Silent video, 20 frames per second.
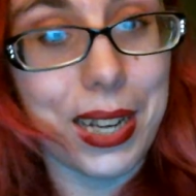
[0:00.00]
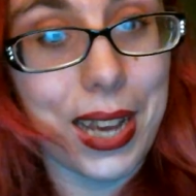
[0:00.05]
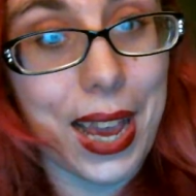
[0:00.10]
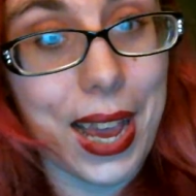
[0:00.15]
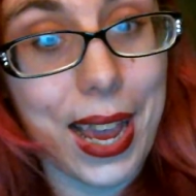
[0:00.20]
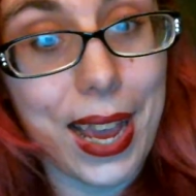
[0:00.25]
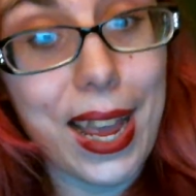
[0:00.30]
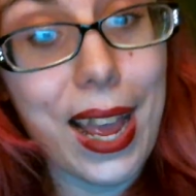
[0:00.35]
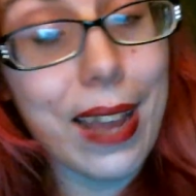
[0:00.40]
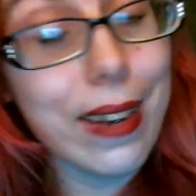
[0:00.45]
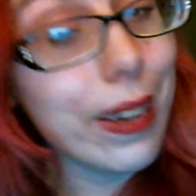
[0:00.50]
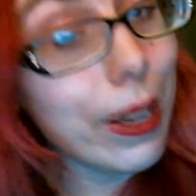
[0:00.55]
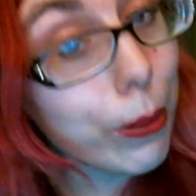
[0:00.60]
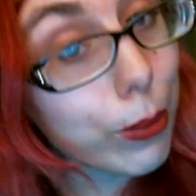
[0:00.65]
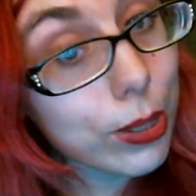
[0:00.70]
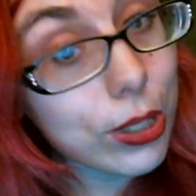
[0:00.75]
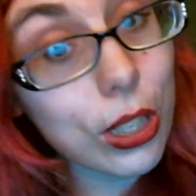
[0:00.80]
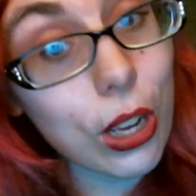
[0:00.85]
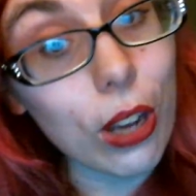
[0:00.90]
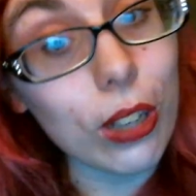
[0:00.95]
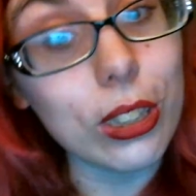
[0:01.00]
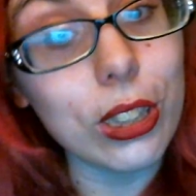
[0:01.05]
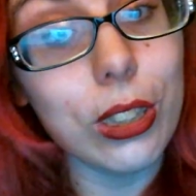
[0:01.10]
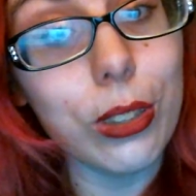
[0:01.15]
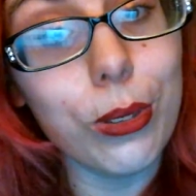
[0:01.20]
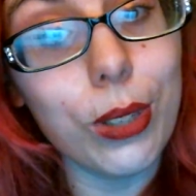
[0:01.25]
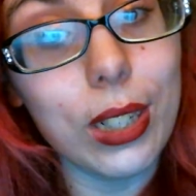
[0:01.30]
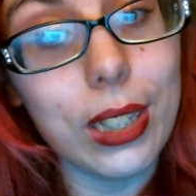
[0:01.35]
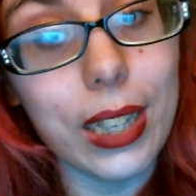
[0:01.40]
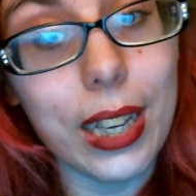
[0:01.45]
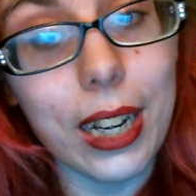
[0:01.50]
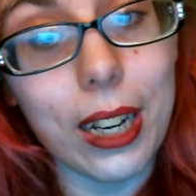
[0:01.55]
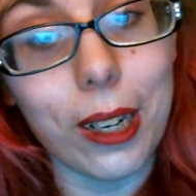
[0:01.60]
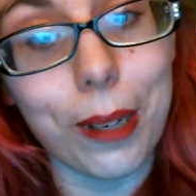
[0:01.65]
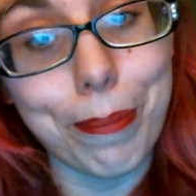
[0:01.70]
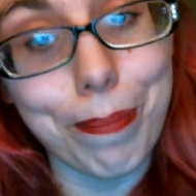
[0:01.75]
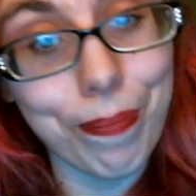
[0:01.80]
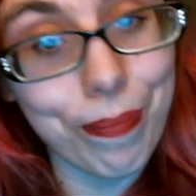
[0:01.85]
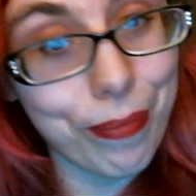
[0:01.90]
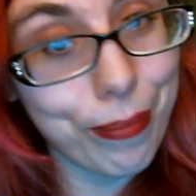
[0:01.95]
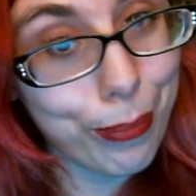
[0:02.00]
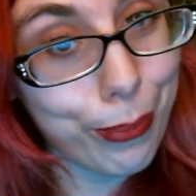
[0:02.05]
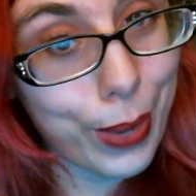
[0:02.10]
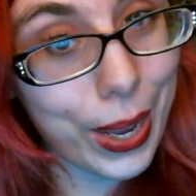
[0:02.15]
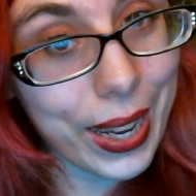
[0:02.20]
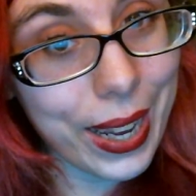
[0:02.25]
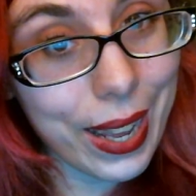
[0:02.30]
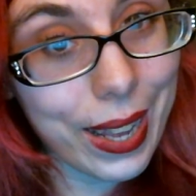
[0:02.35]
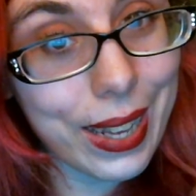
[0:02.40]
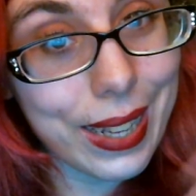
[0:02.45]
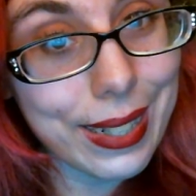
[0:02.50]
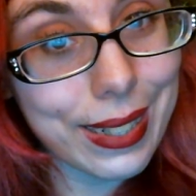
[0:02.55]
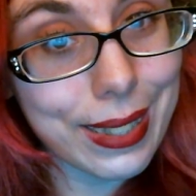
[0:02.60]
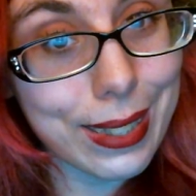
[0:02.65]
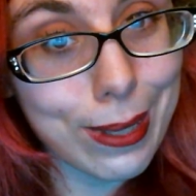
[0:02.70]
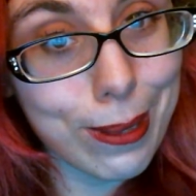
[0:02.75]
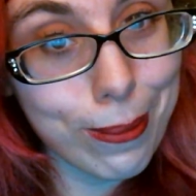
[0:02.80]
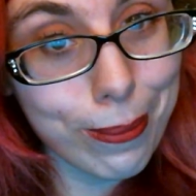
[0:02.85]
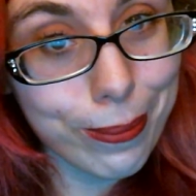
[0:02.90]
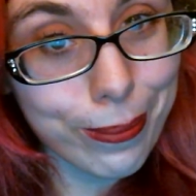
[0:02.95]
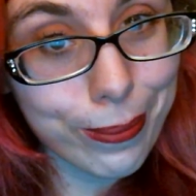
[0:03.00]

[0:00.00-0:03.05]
day, and I will talk to you all later. Bye, guys!